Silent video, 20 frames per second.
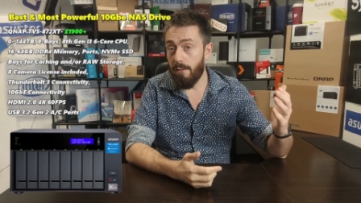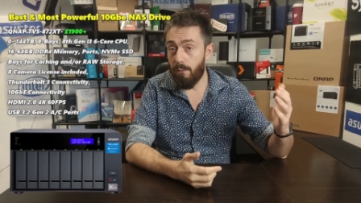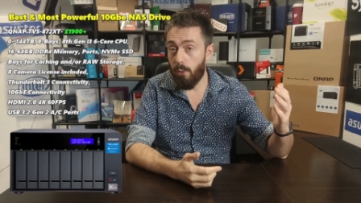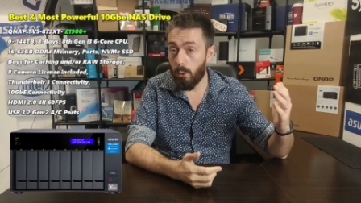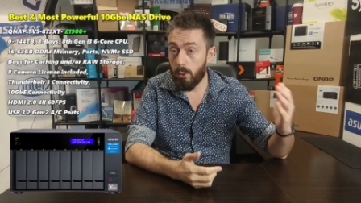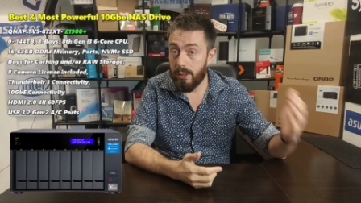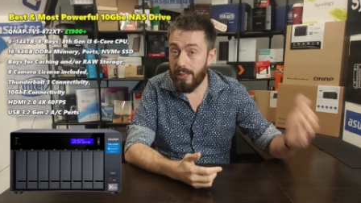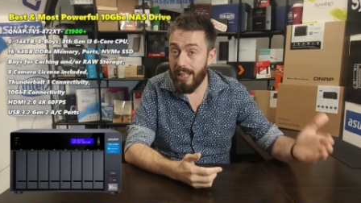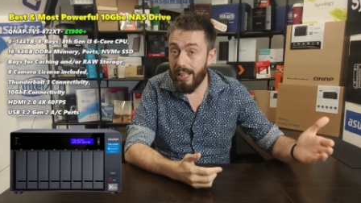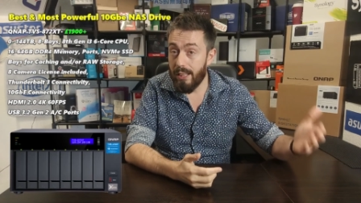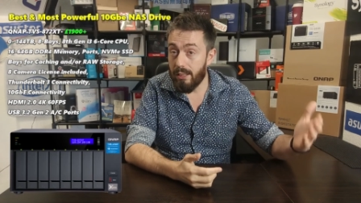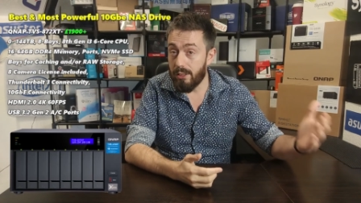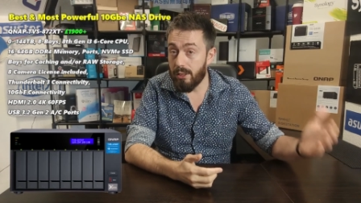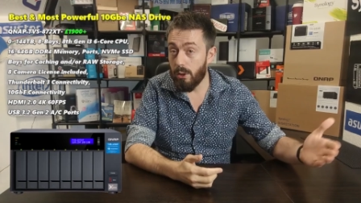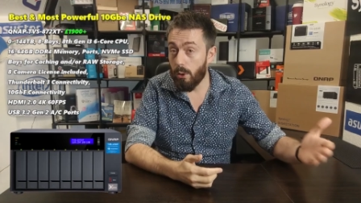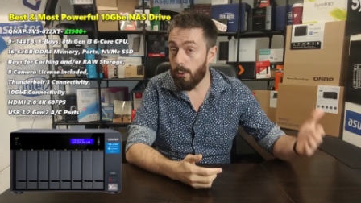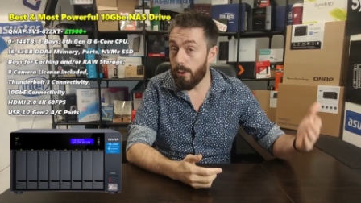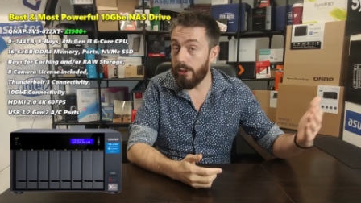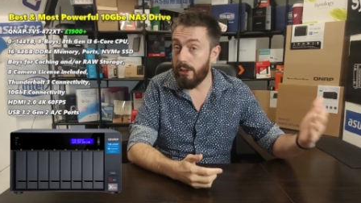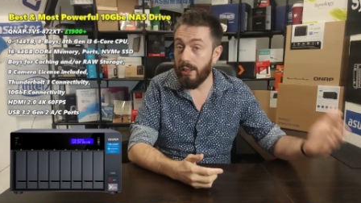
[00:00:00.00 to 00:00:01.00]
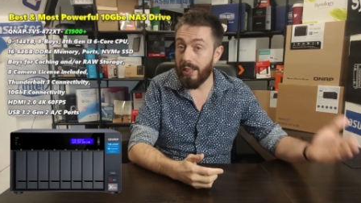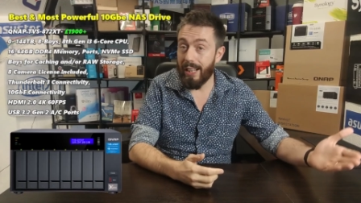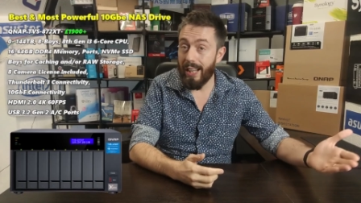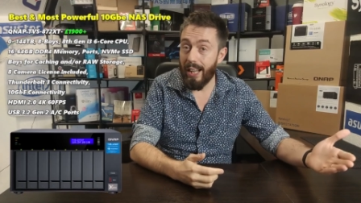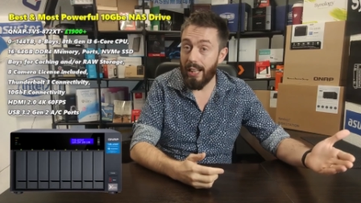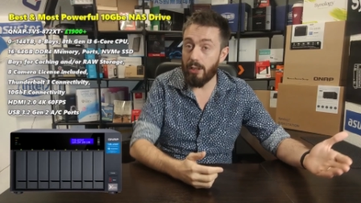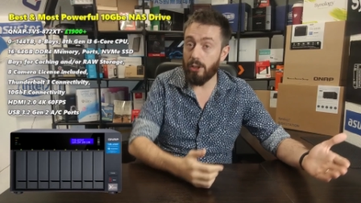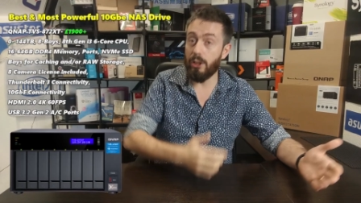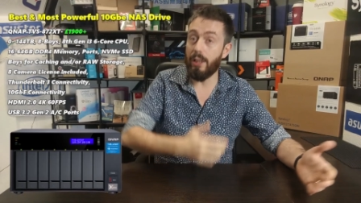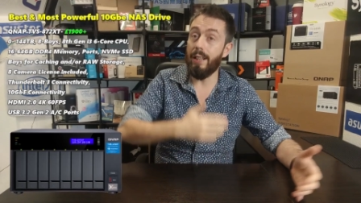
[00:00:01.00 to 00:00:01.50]
for tiered storage and
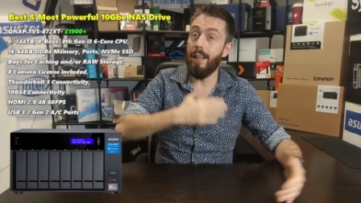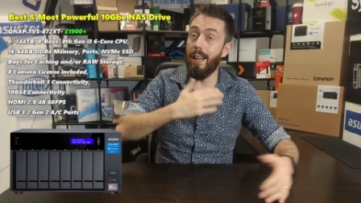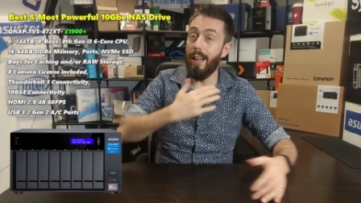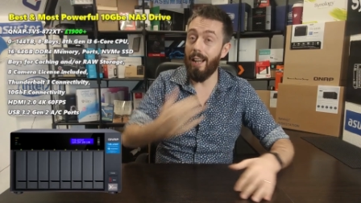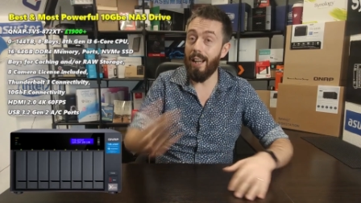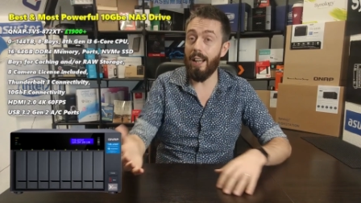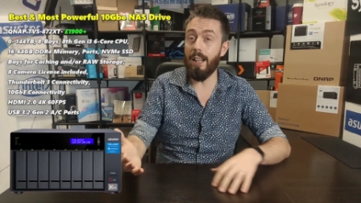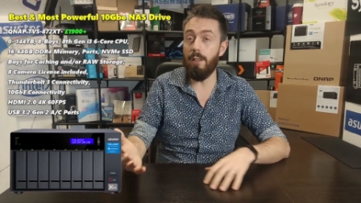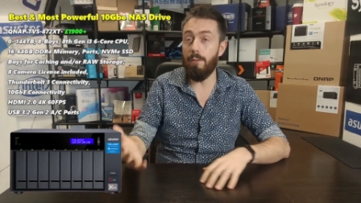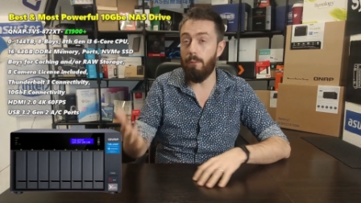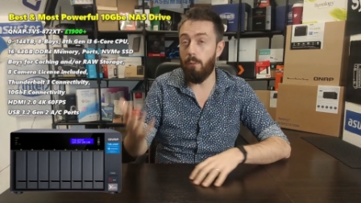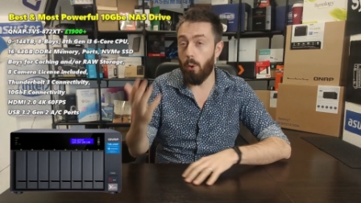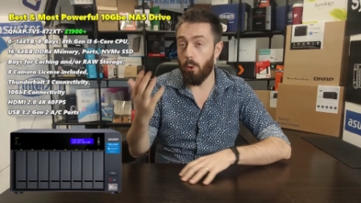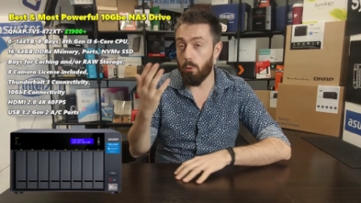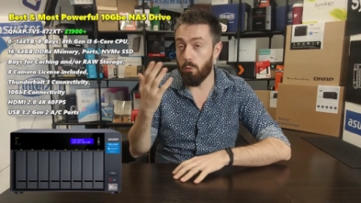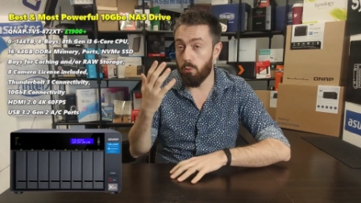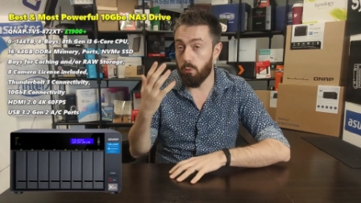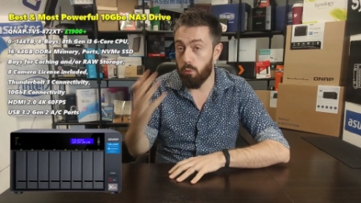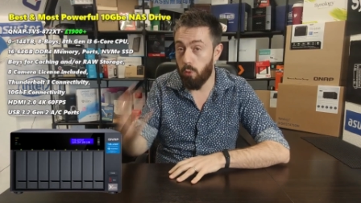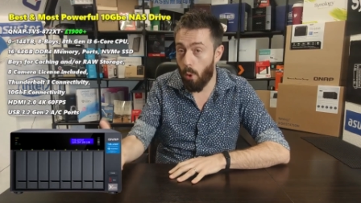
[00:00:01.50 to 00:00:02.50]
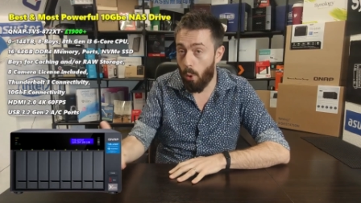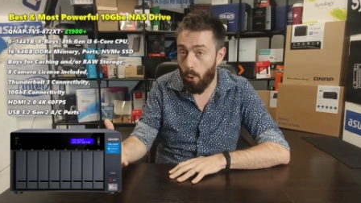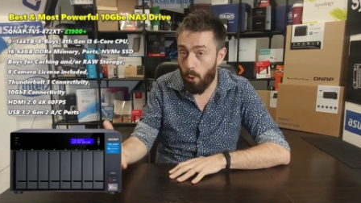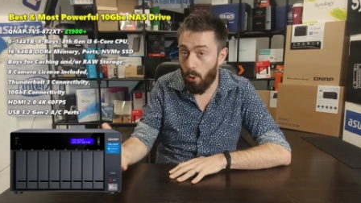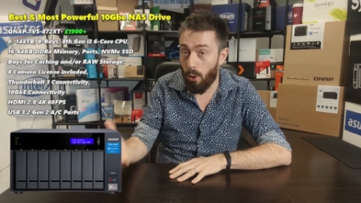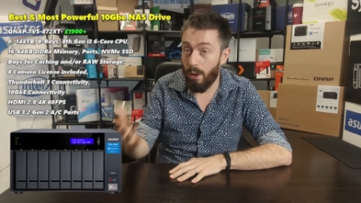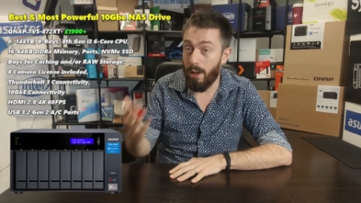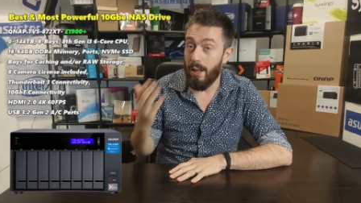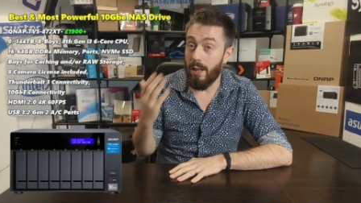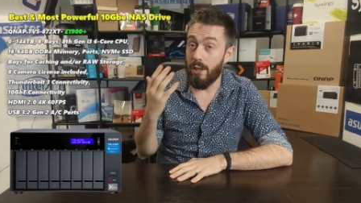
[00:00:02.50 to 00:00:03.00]
caching and for
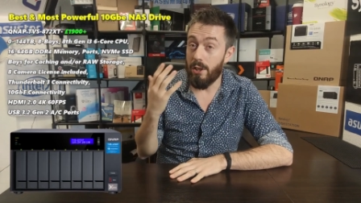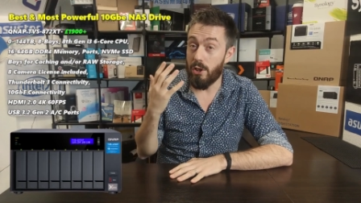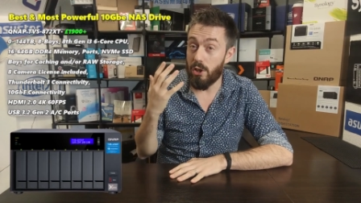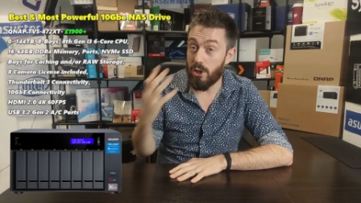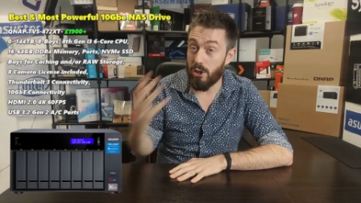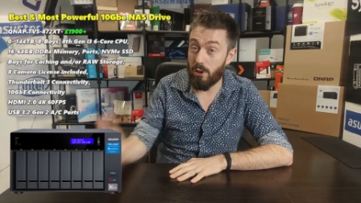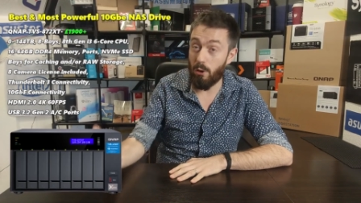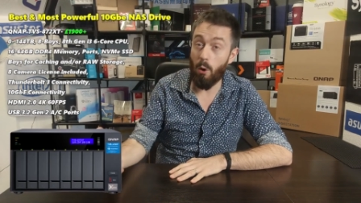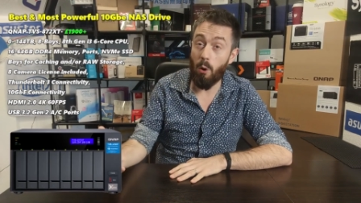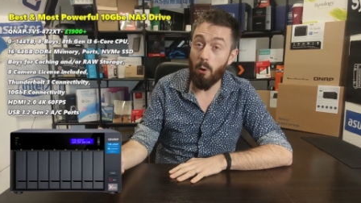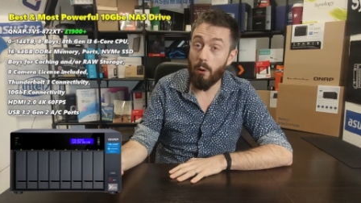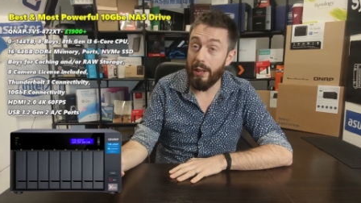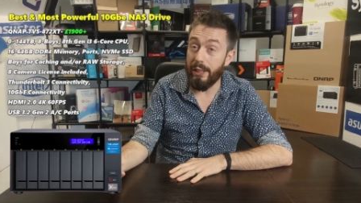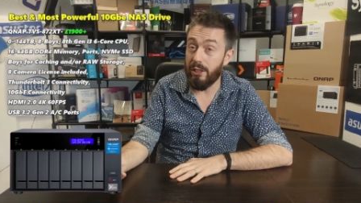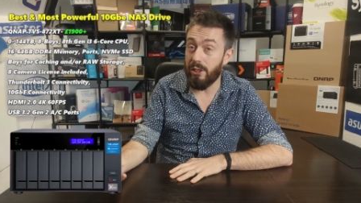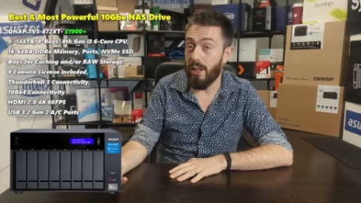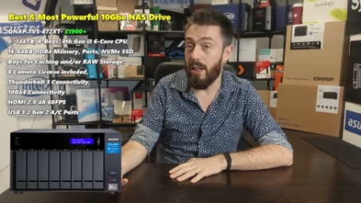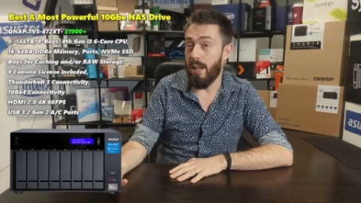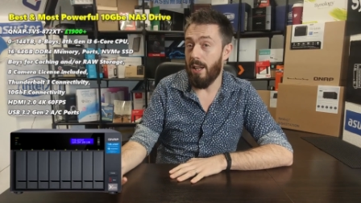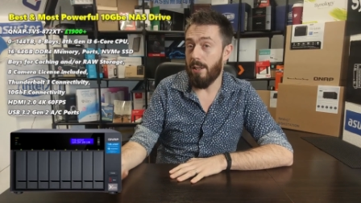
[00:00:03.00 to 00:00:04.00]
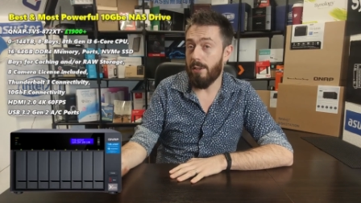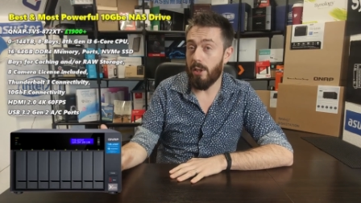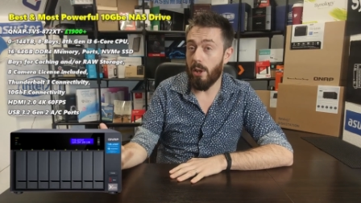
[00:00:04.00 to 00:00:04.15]
raw storage.